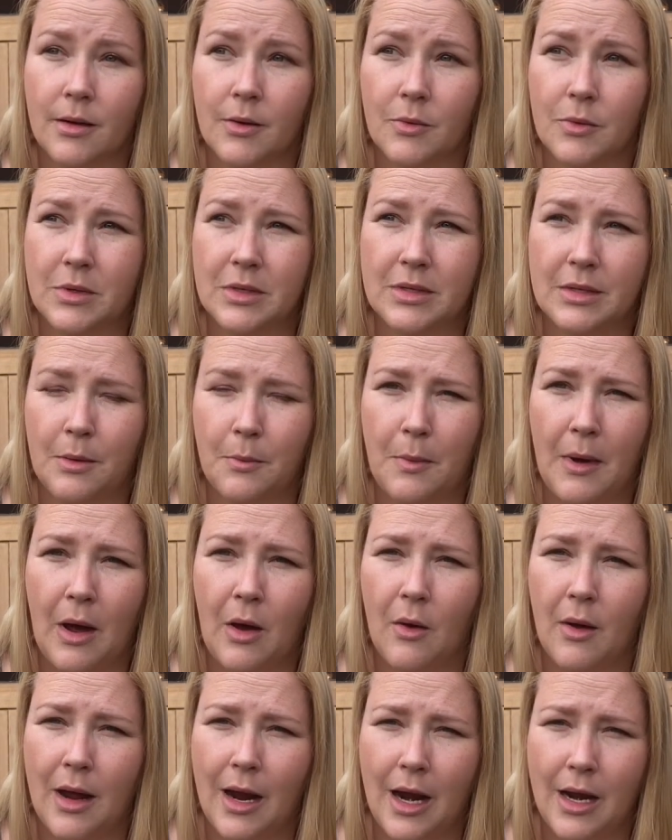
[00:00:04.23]
It was
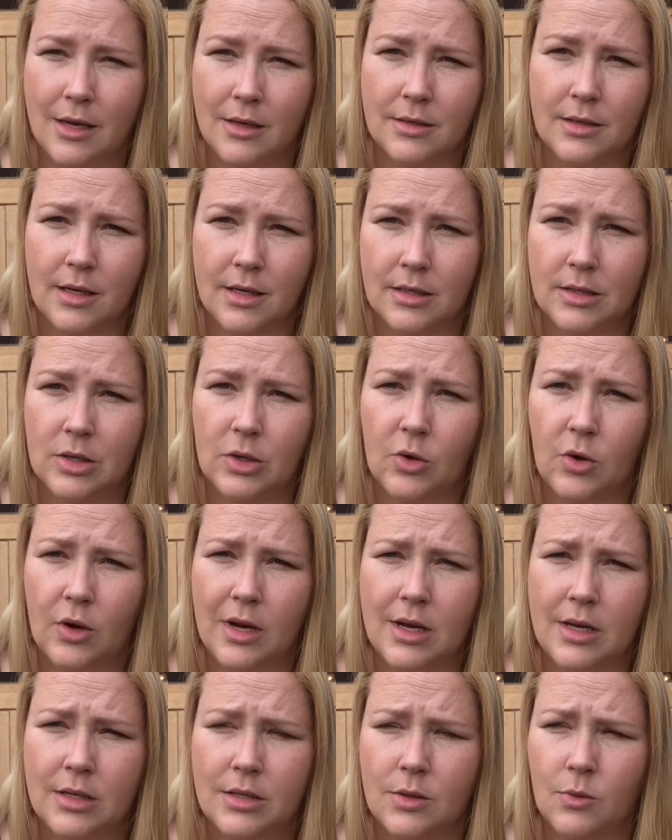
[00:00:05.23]
about 86
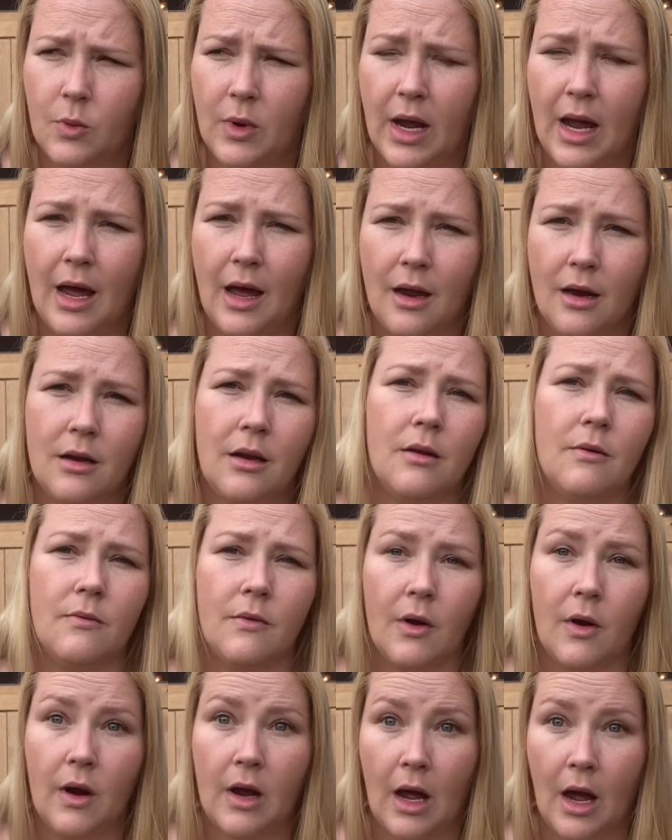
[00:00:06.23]
degrees and we had a
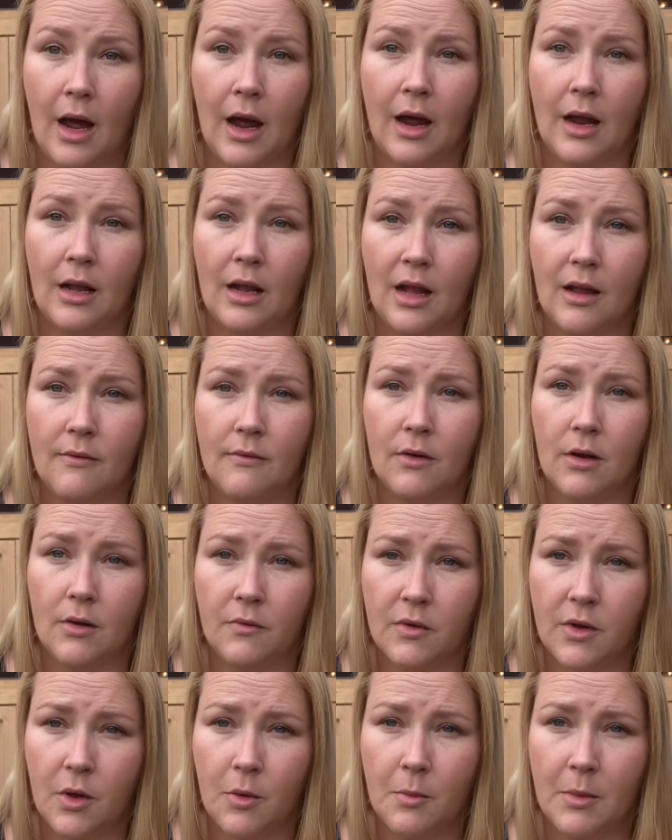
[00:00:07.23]
very high level
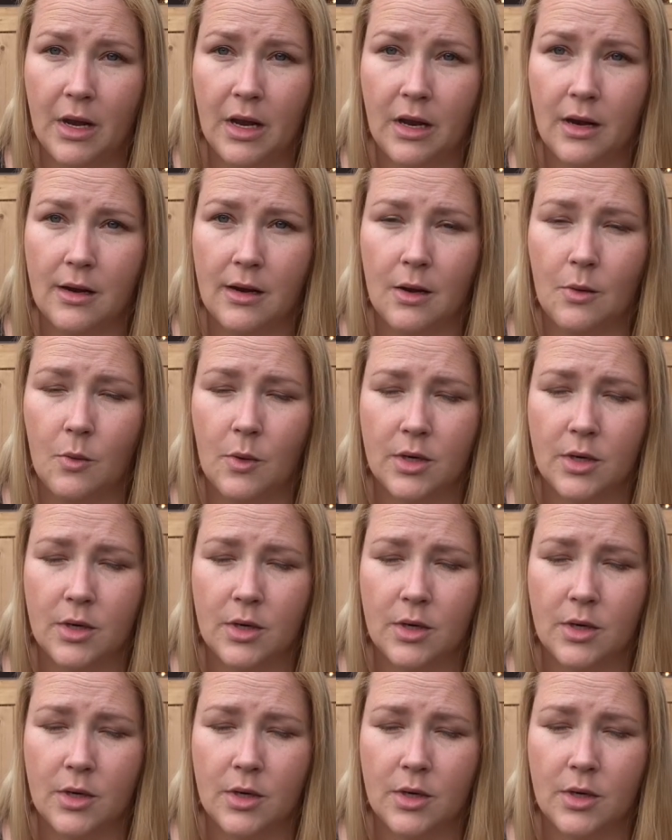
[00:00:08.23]
of humidity,